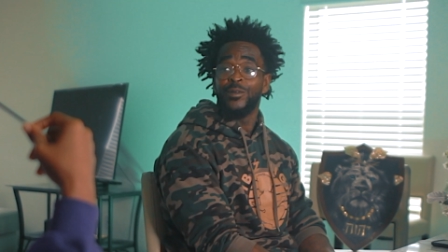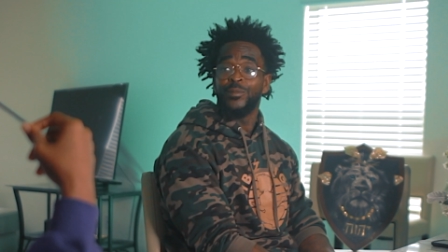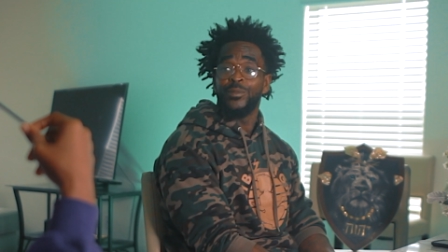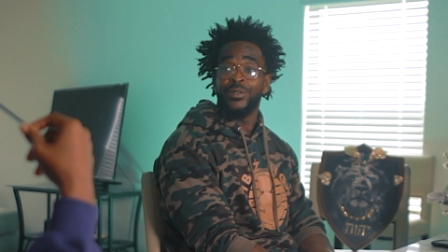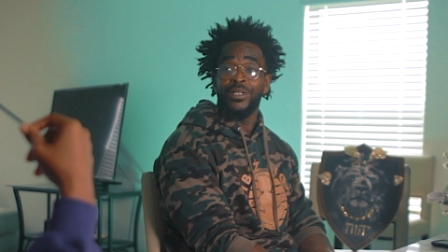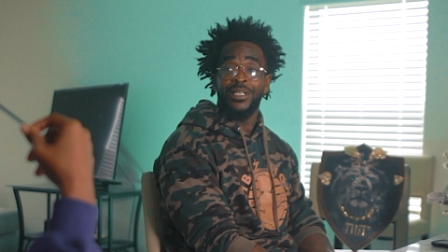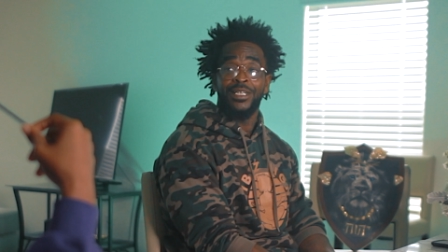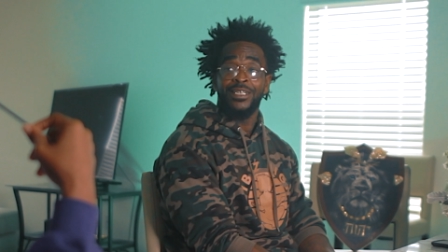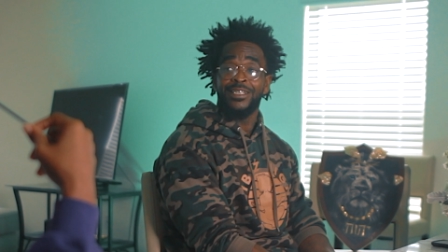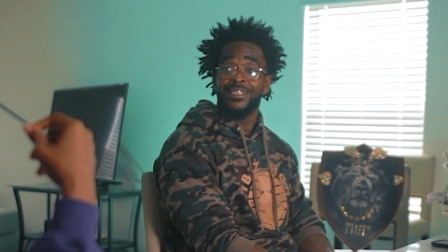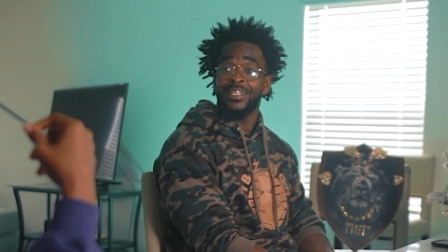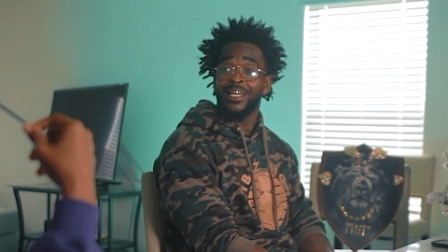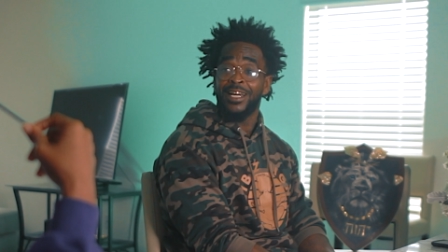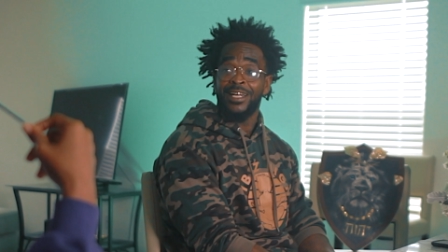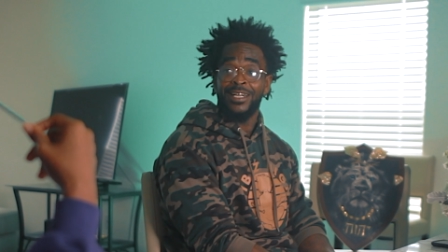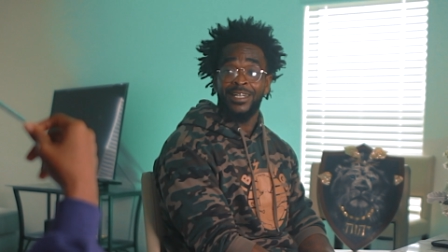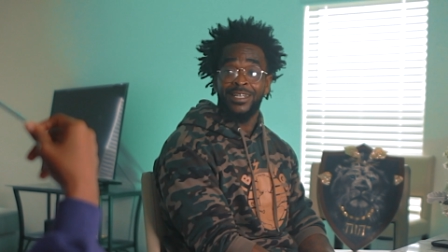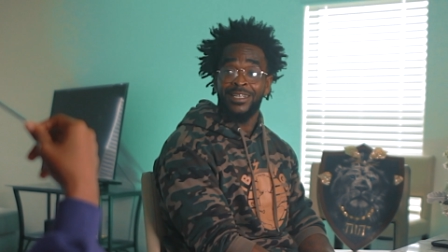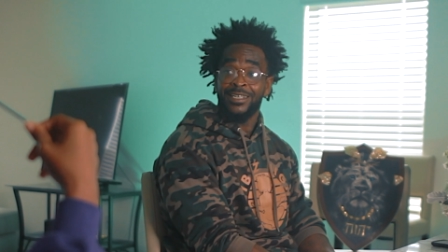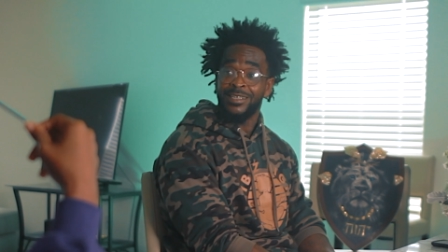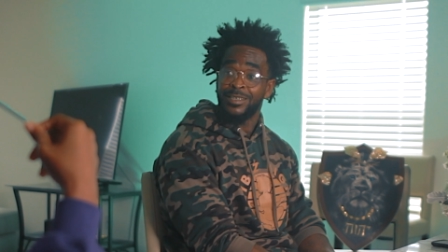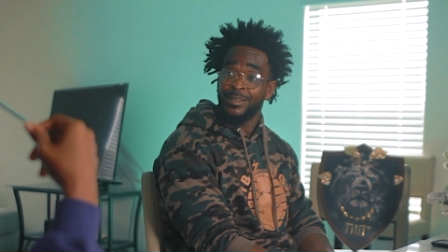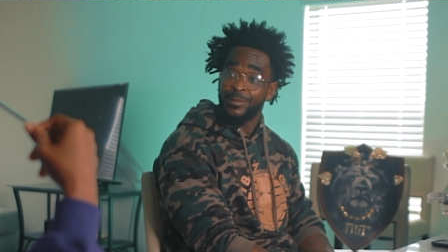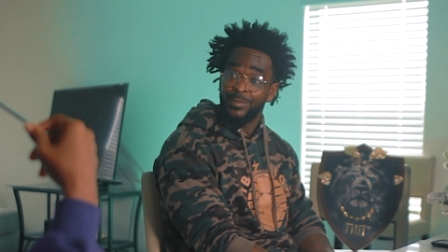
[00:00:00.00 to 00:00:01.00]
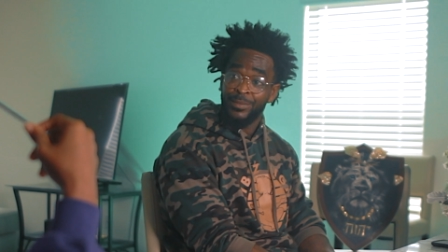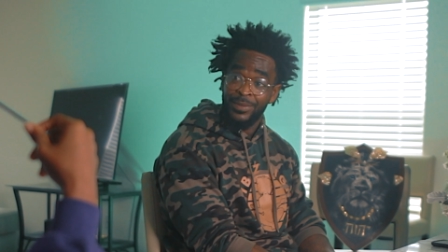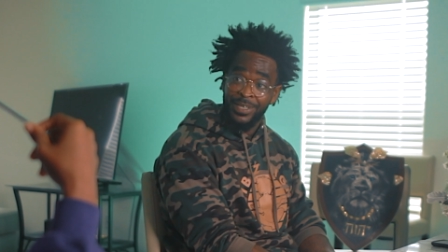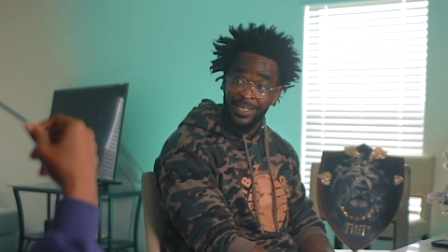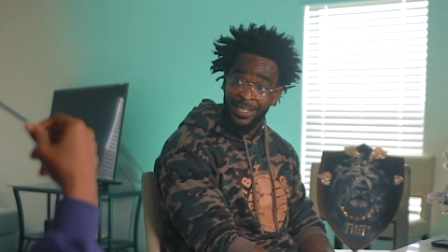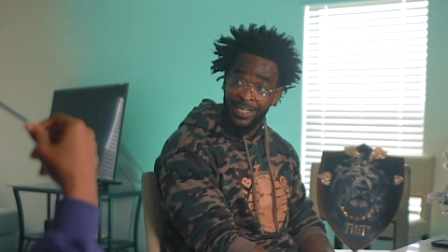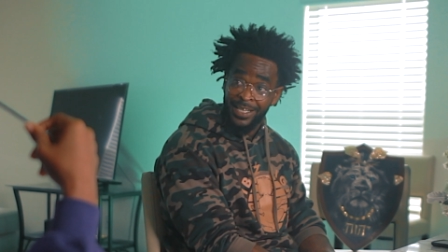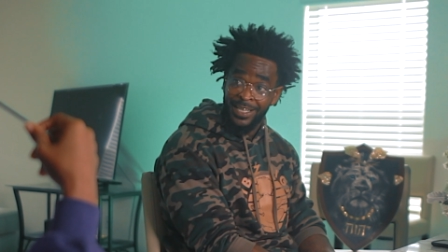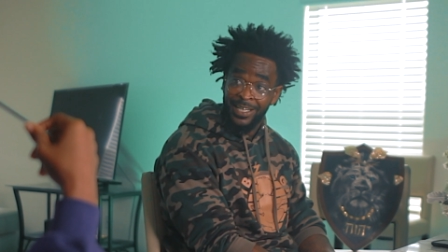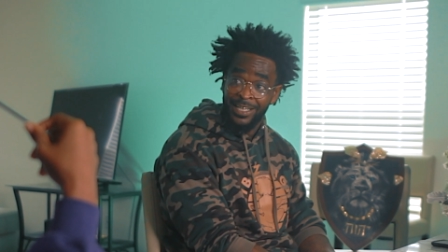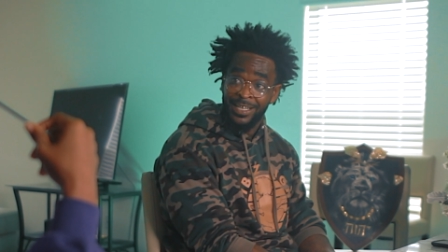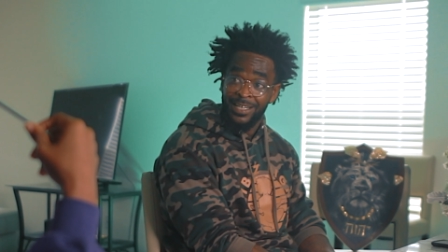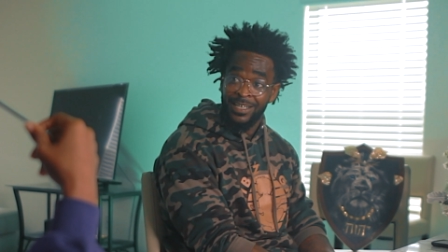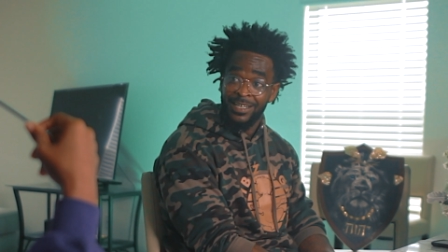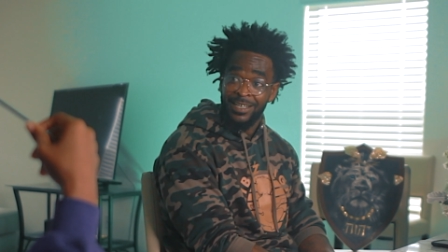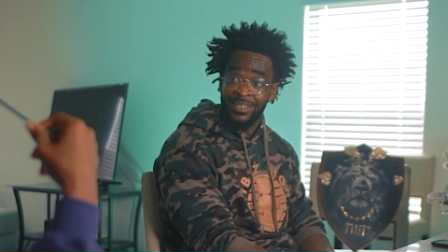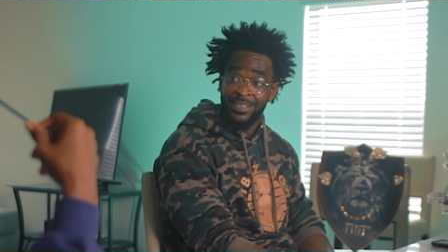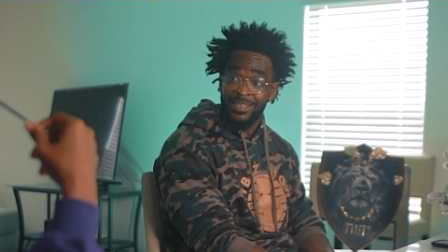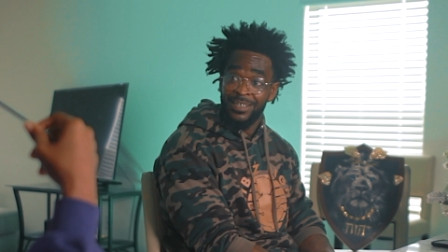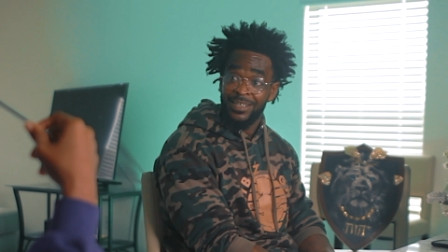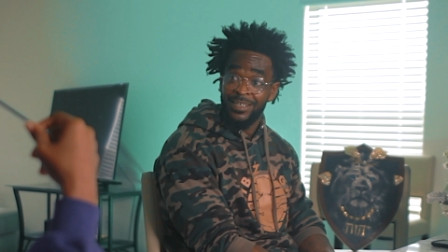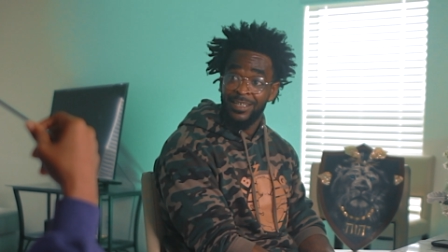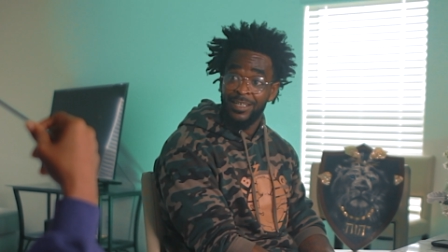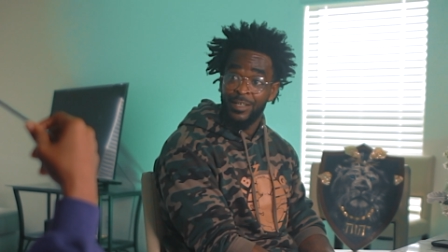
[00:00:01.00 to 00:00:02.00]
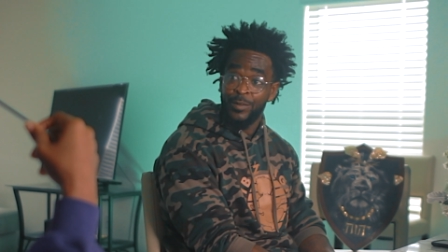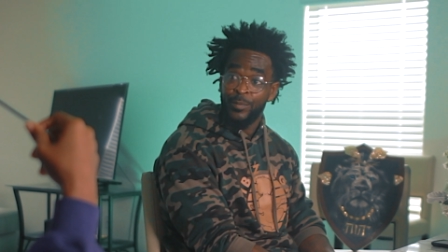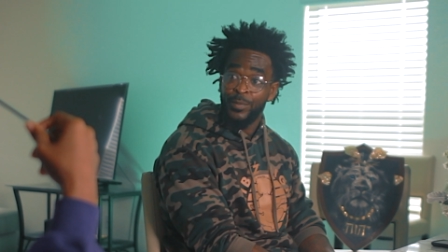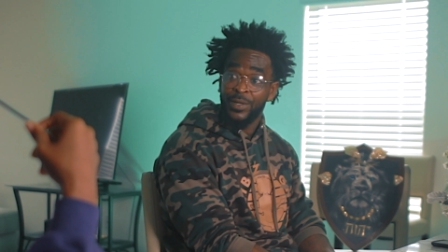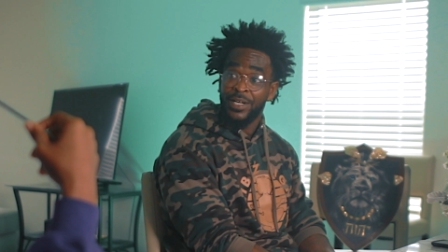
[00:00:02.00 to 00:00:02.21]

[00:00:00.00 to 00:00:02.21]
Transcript: But it's time to get some money now. Yeah, yeah.